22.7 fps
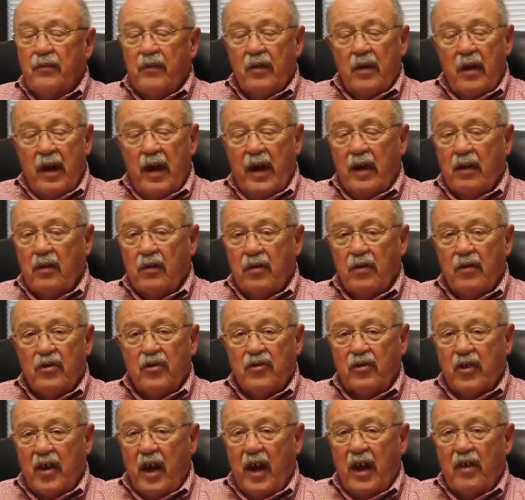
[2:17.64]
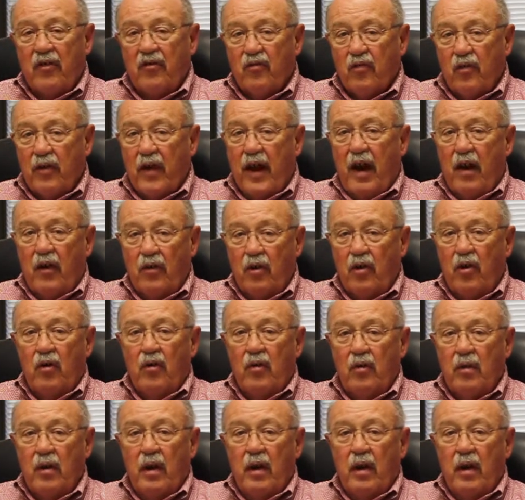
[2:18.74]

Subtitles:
handle this case without you.